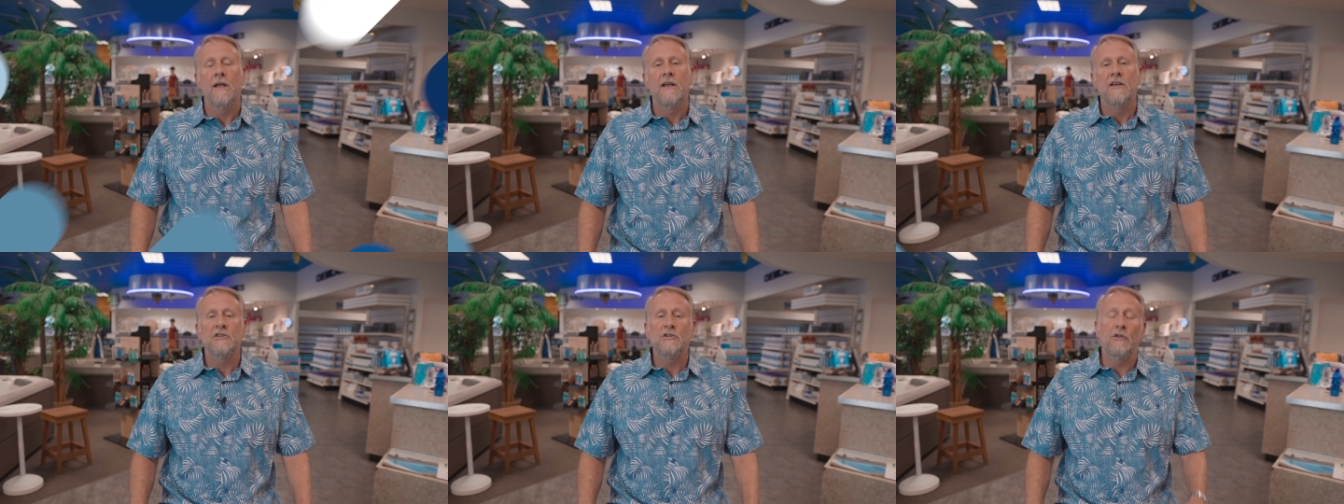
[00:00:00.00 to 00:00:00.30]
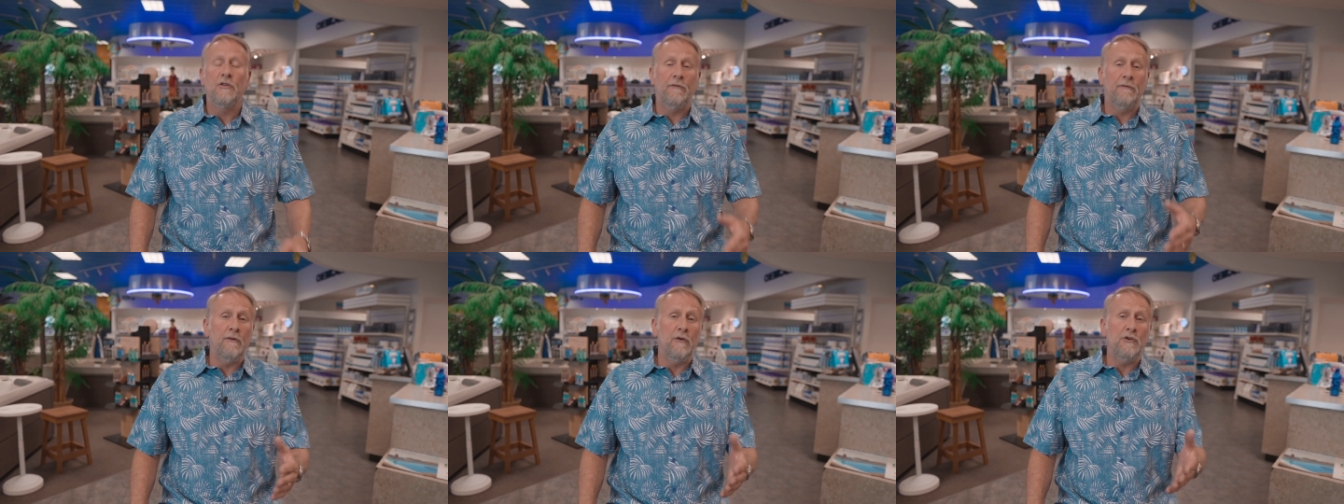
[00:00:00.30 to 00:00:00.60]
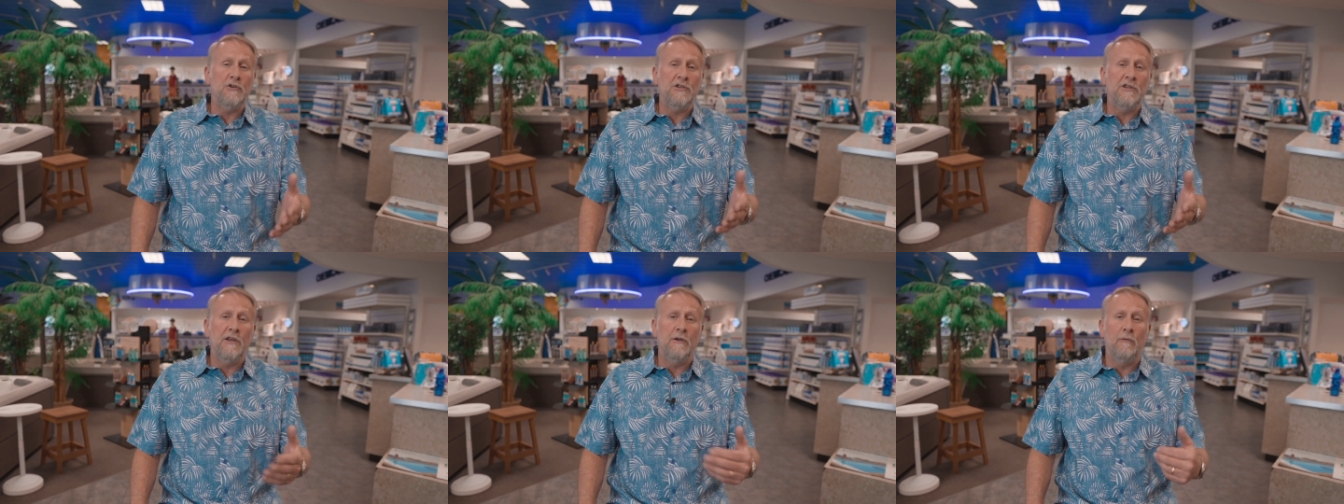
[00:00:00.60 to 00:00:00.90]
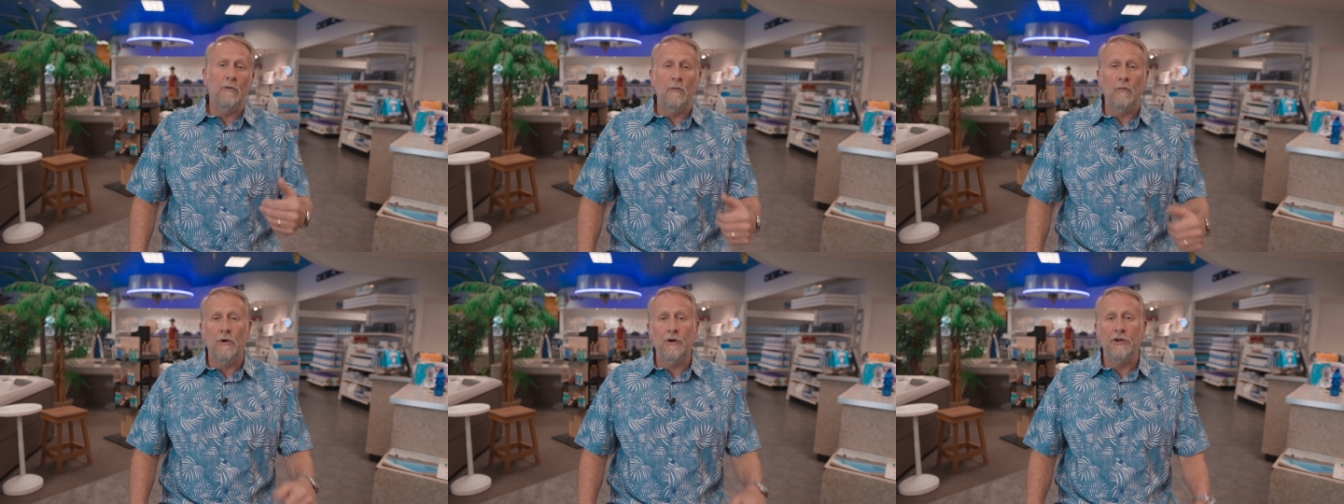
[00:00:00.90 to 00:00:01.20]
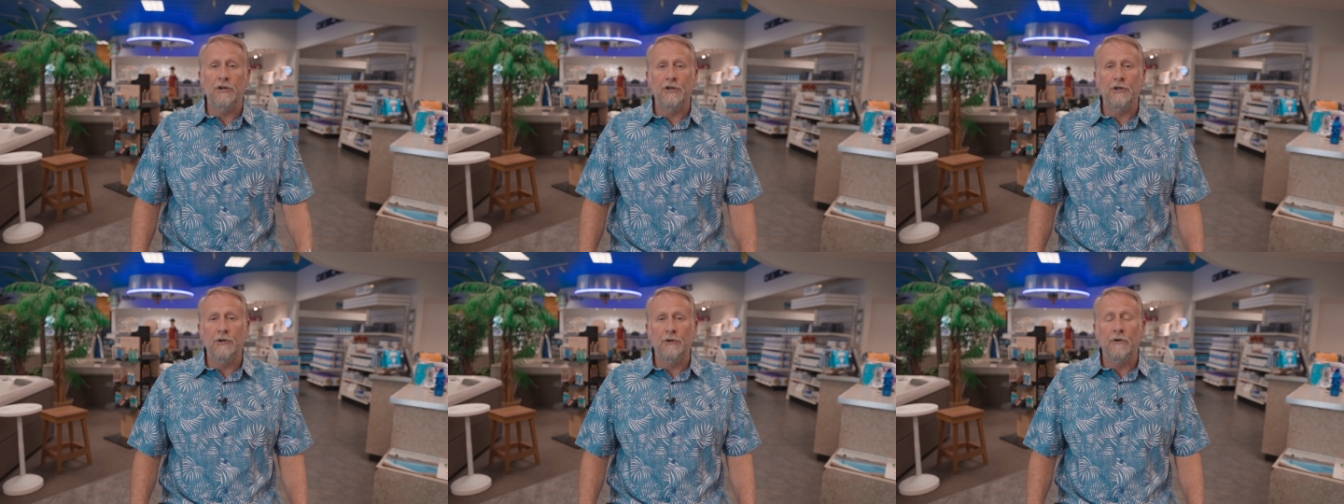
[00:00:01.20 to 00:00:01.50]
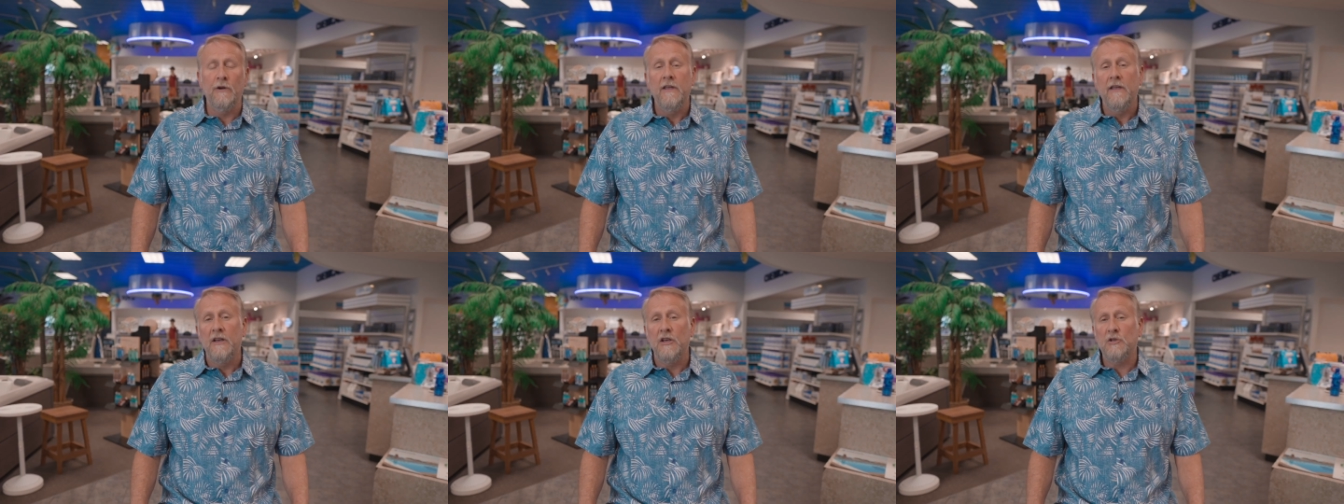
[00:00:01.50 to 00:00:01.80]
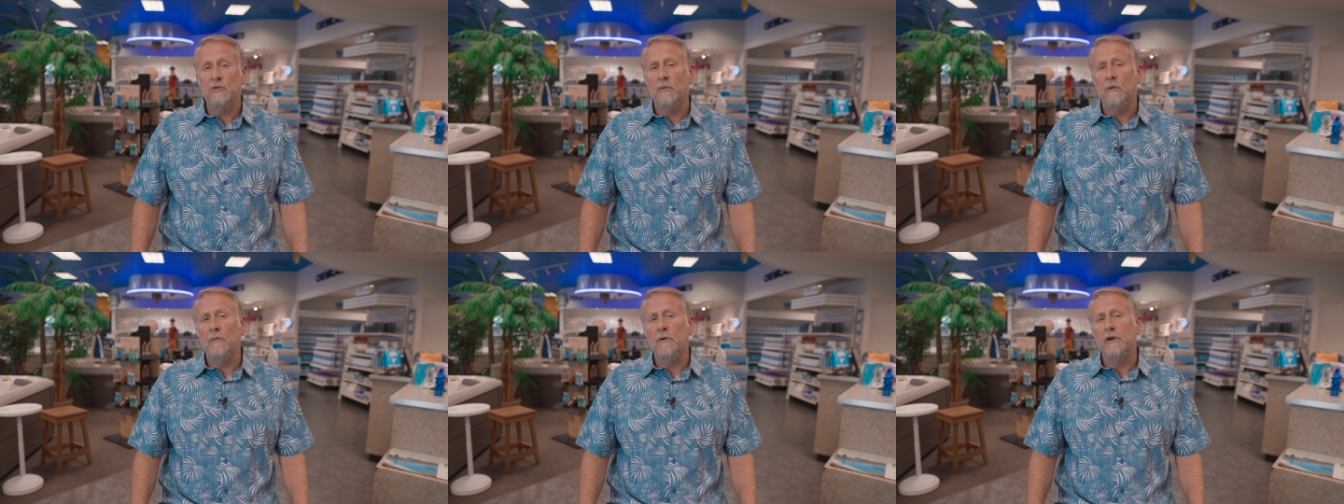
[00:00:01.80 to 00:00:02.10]
So the first thing we want to do
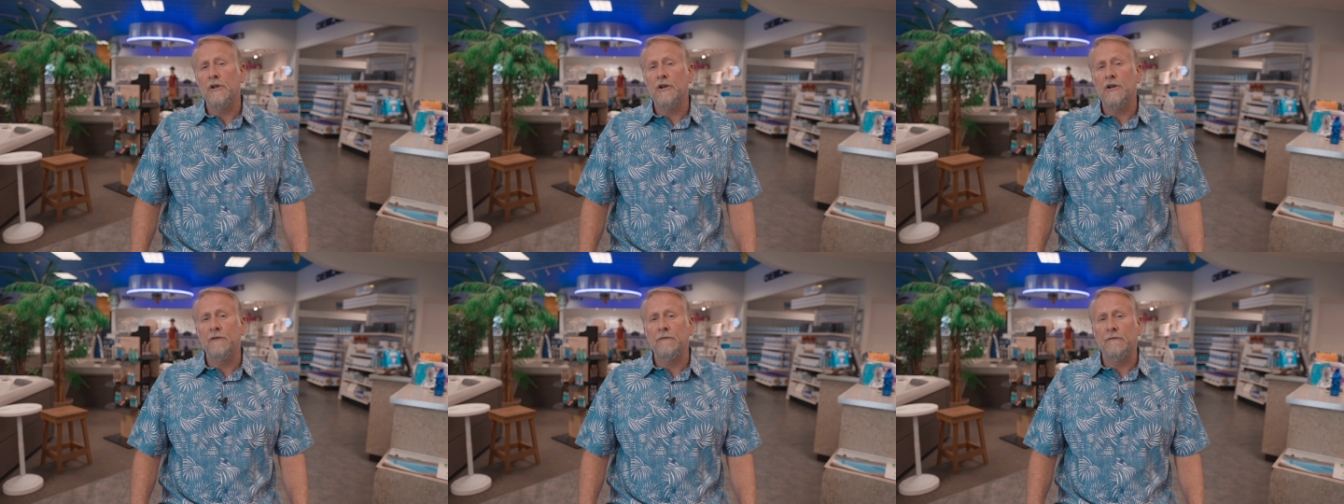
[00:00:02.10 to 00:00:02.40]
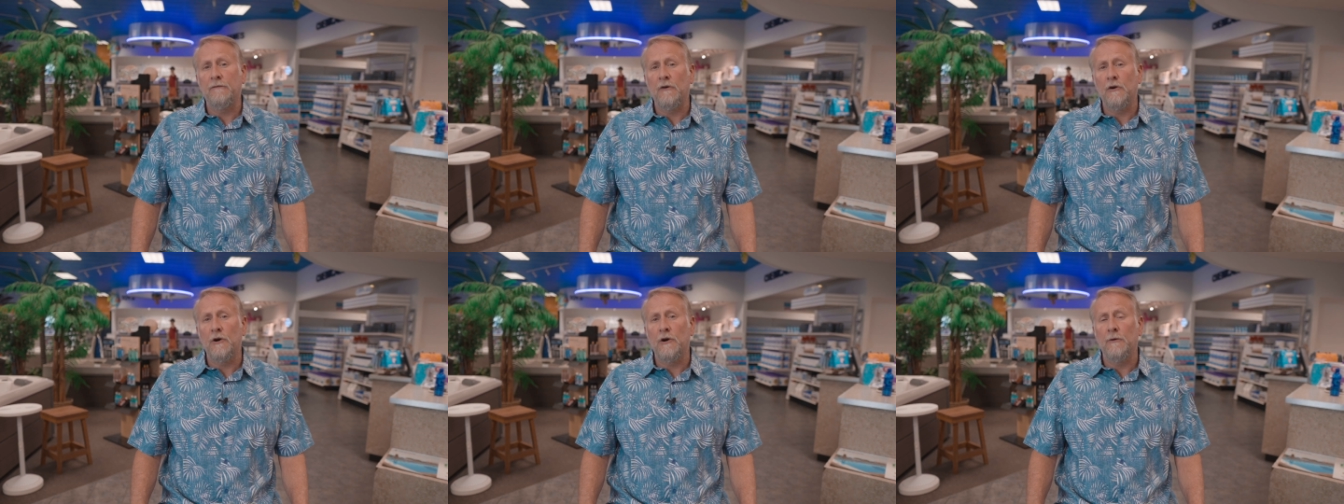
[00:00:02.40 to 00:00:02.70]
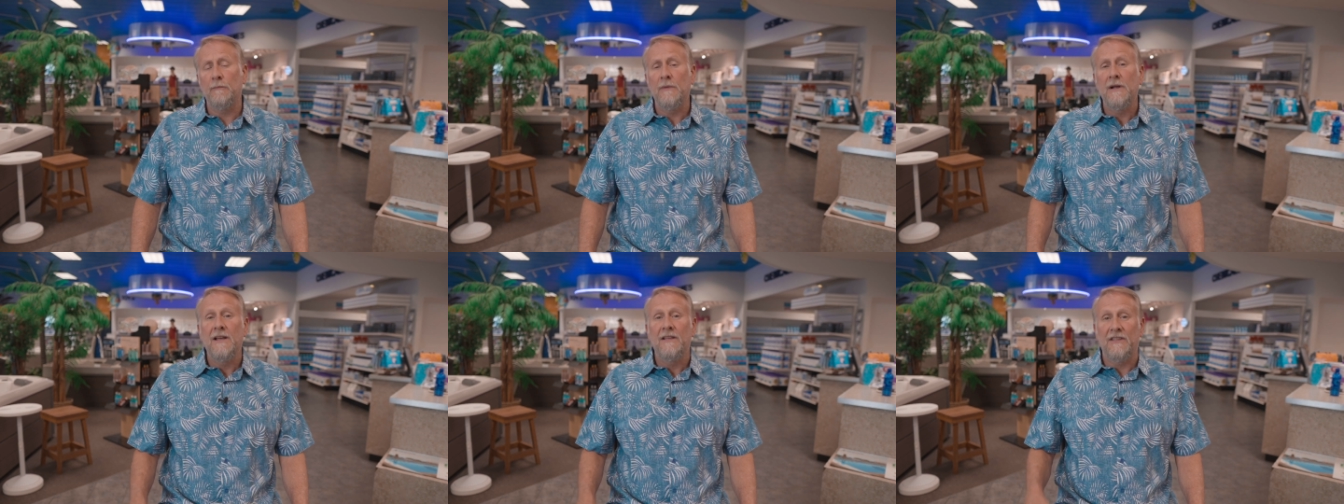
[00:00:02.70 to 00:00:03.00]
is we want to confirm